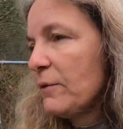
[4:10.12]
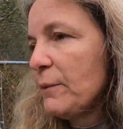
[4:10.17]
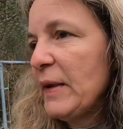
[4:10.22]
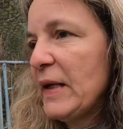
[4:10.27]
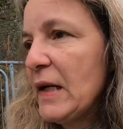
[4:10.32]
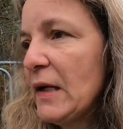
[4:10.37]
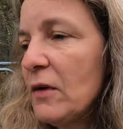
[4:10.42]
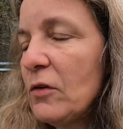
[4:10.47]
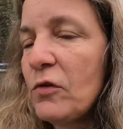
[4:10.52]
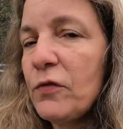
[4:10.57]

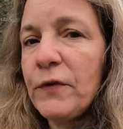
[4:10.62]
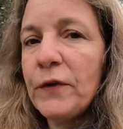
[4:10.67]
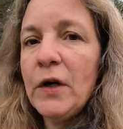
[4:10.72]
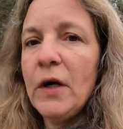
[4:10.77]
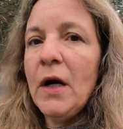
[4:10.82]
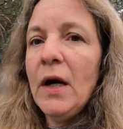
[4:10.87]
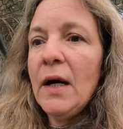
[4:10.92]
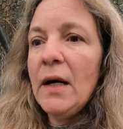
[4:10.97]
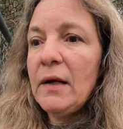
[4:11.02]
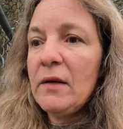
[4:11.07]
because
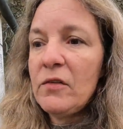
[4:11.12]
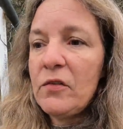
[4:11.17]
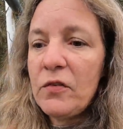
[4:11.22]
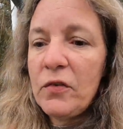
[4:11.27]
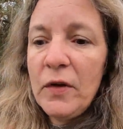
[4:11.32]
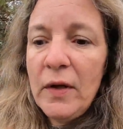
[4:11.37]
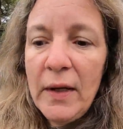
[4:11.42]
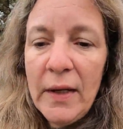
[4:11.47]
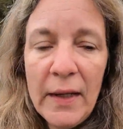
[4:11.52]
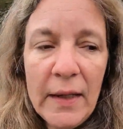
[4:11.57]
for
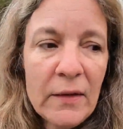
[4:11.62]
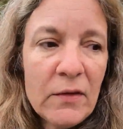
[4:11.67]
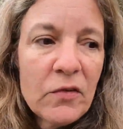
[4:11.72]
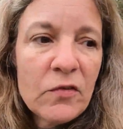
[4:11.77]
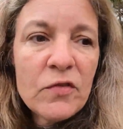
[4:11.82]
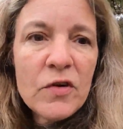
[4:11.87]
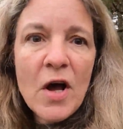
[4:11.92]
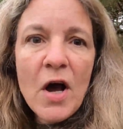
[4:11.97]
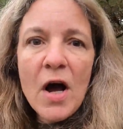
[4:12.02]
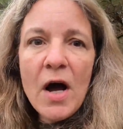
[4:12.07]
us,
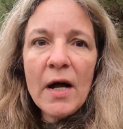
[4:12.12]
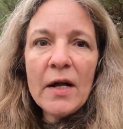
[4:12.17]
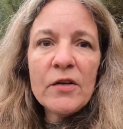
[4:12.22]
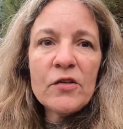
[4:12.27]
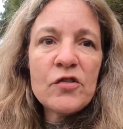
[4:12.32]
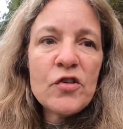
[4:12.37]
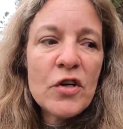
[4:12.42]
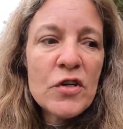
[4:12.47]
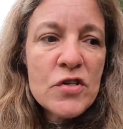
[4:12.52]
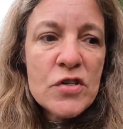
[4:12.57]
it's not
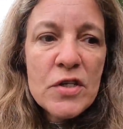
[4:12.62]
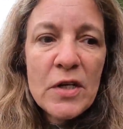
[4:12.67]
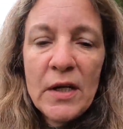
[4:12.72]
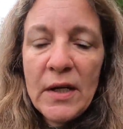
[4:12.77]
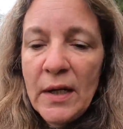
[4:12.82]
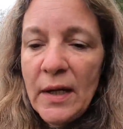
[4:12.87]
just,